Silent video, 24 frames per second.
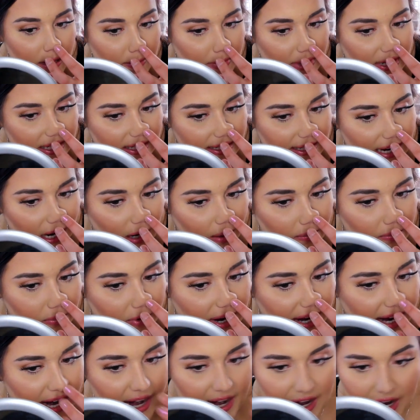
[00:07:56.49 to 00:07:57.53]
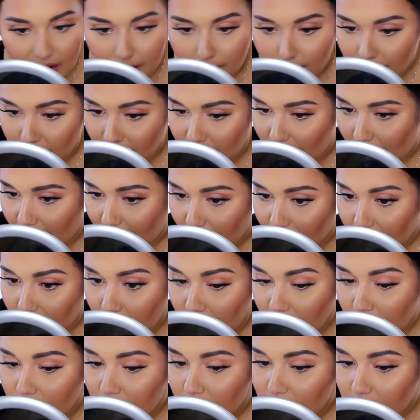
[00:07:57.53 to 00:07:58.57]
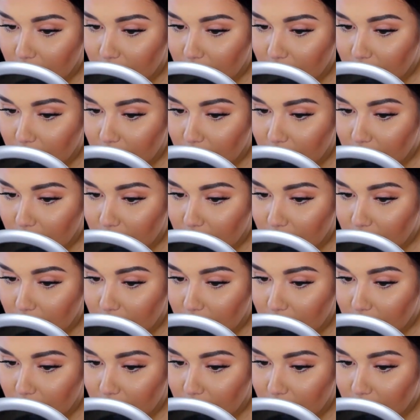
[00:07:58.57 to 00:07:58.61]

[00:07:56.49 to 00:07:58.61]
but it's now breaking up there.